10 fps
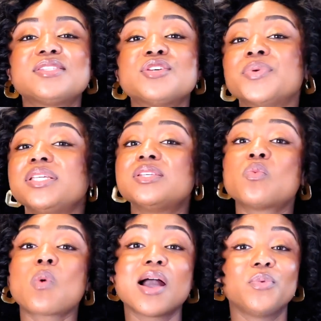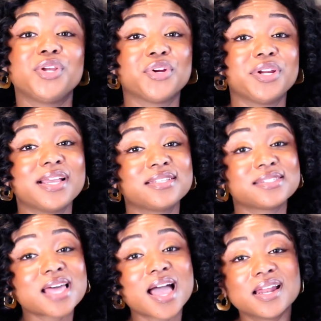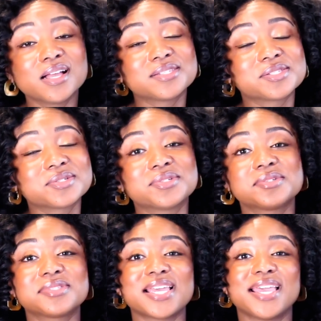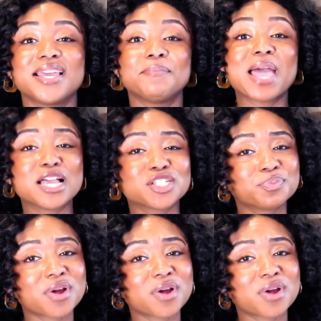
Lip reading: the reason why we create side hustles and passion